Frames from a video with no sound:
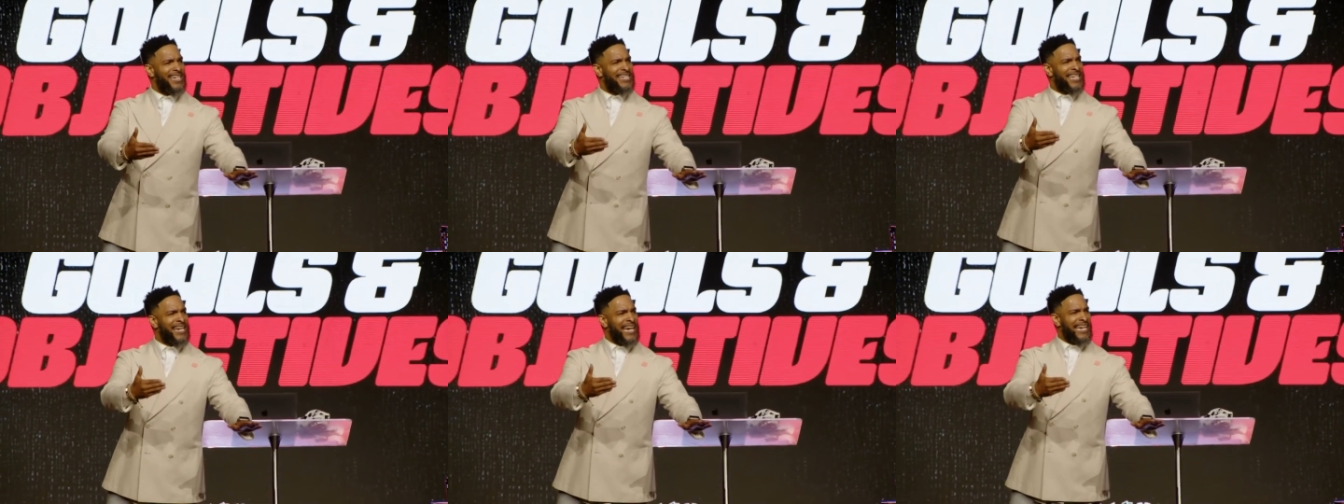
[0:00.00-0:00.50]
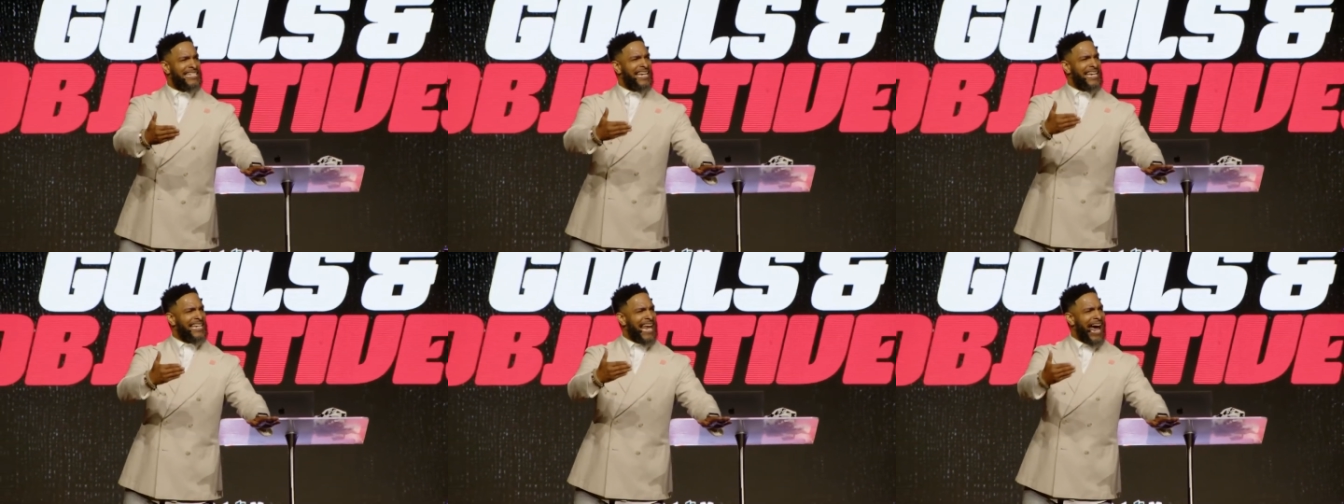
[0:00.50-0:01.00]
is, is,
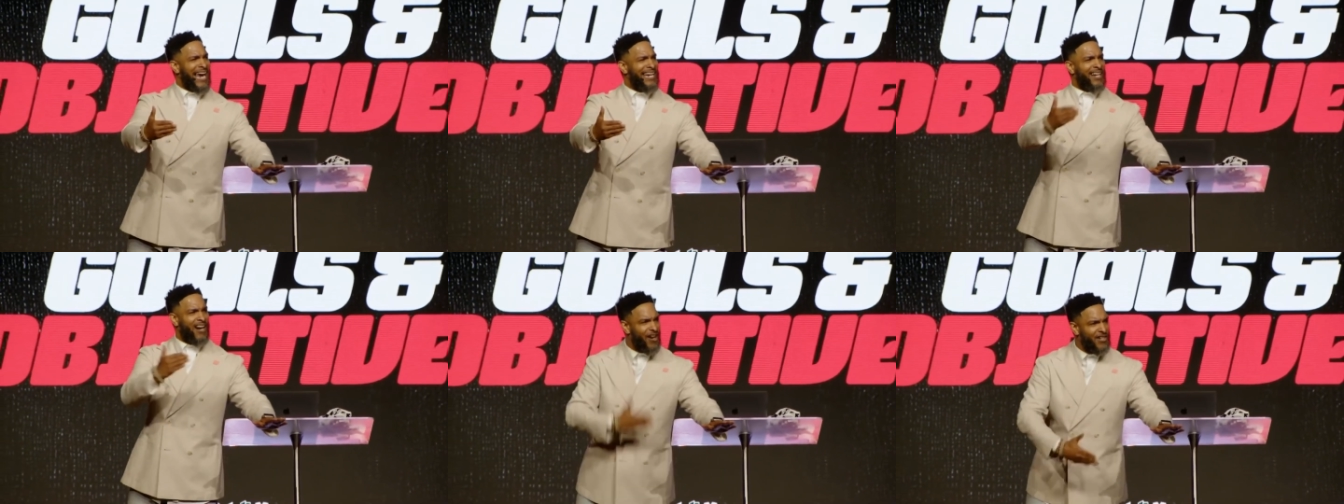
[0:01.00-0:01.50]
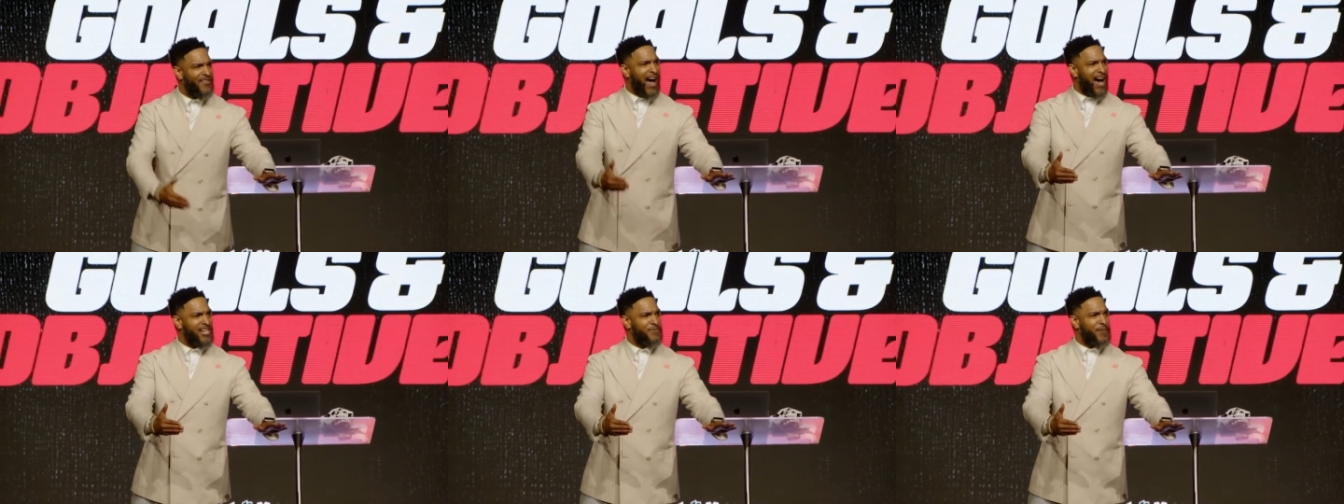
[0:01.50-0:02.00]
is hiding under the
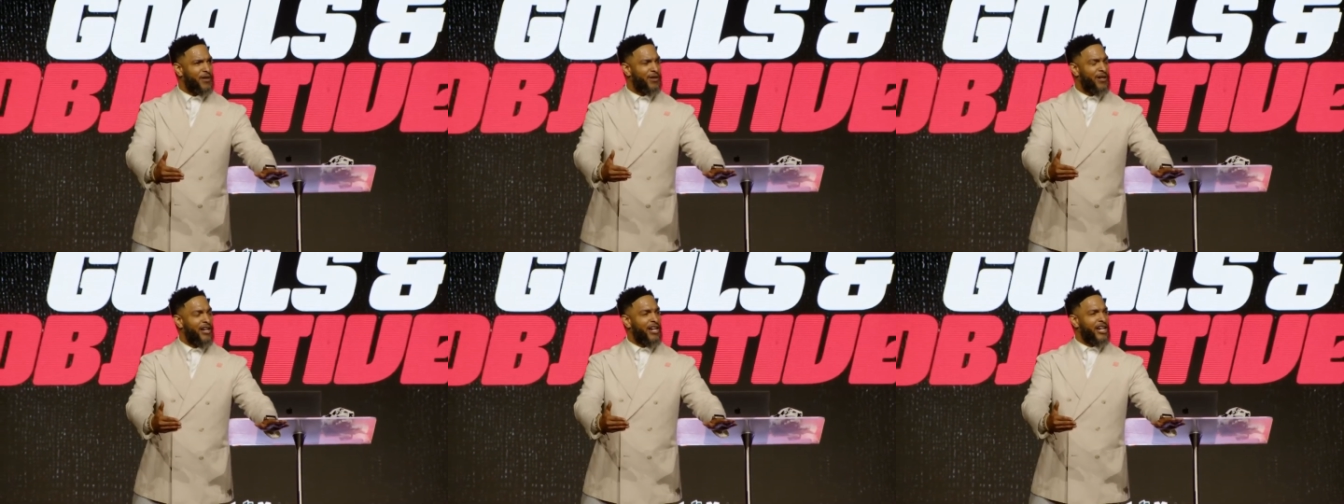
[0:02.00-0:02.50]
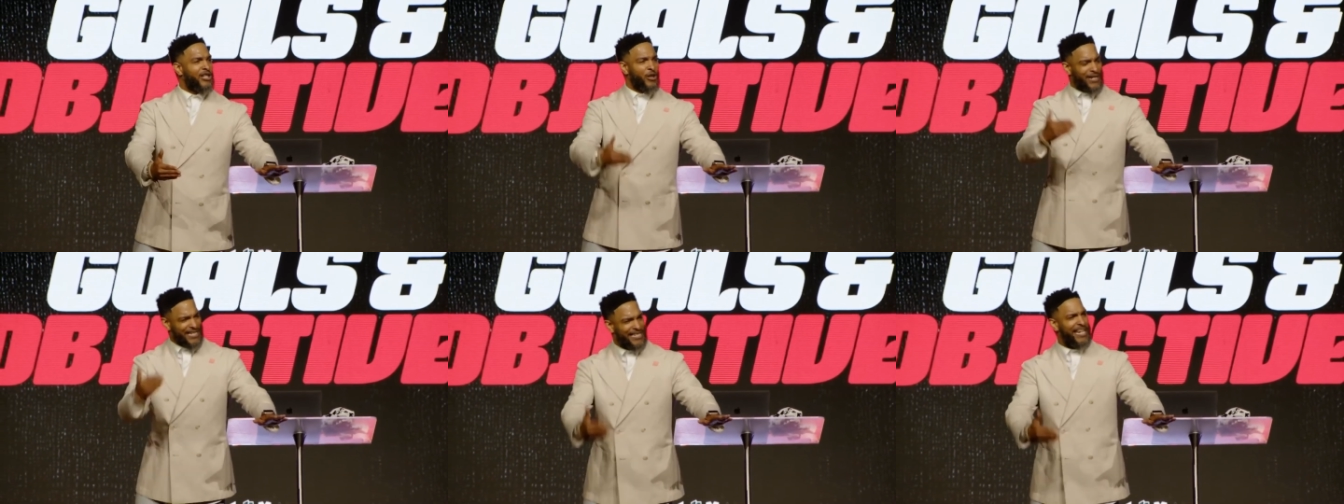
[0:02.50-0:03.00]
hospital, you
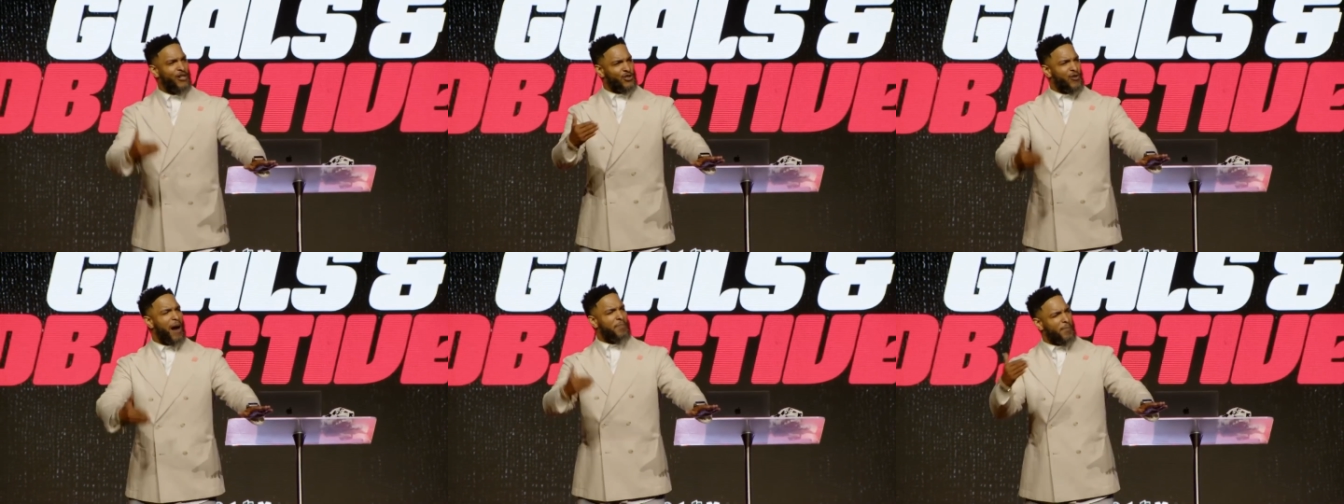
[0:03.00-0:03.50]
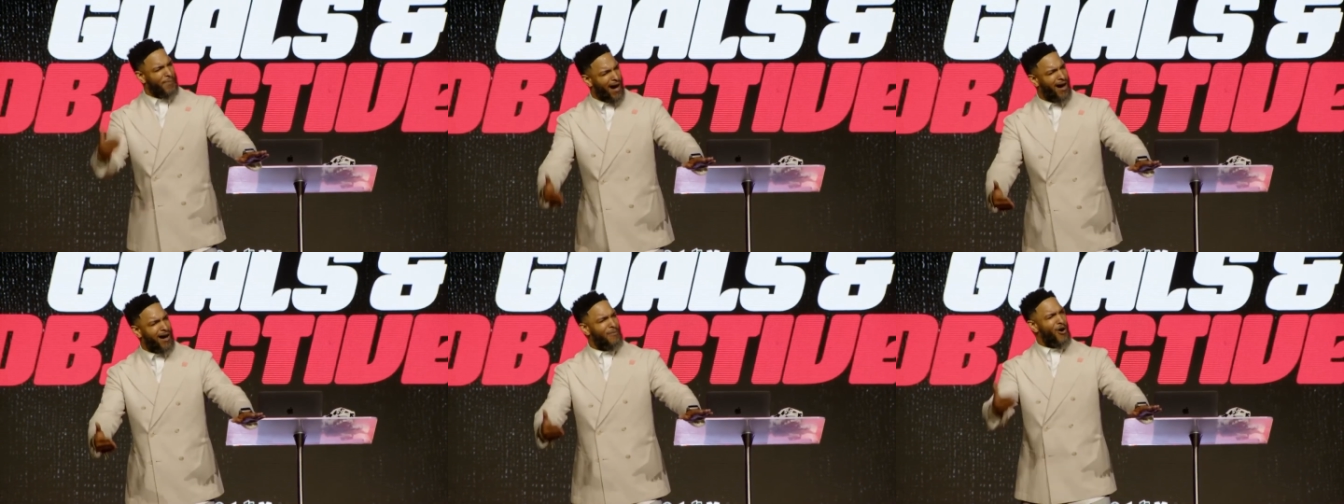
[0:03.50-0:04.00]
can still drop a
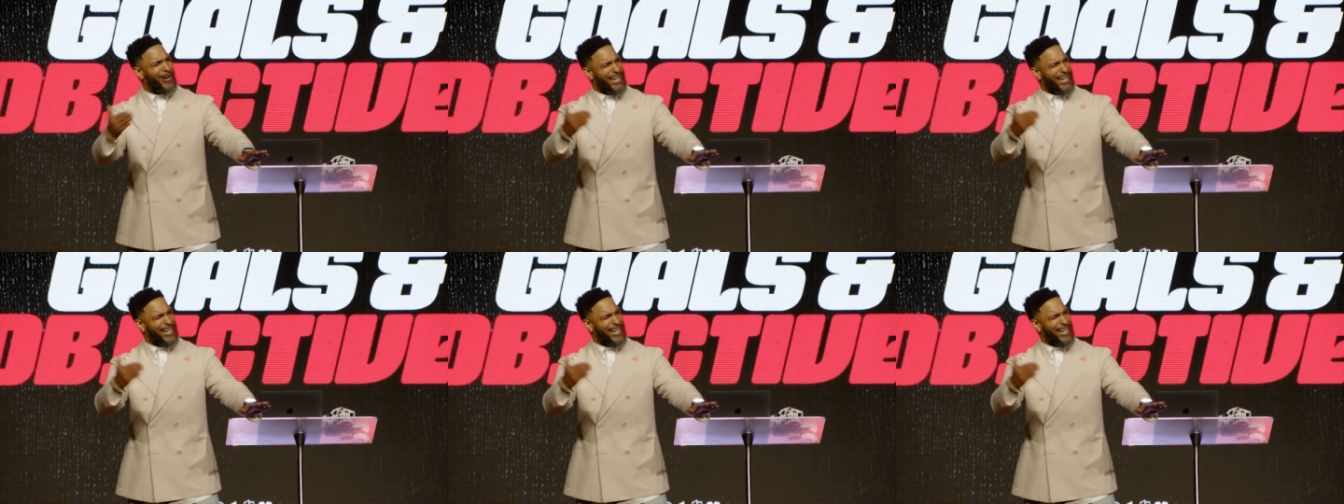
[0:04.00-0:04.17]
bomb on